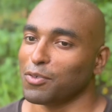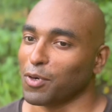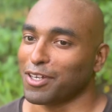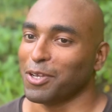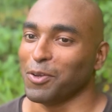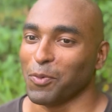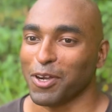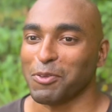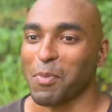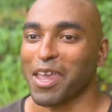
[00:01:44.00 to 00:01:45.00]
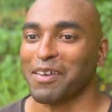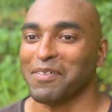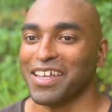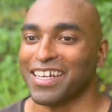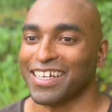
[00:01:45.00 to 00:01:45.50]
what to make of
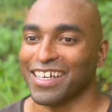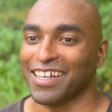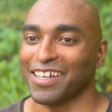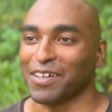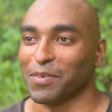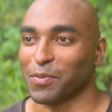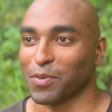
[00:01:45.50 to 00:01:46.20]
it. How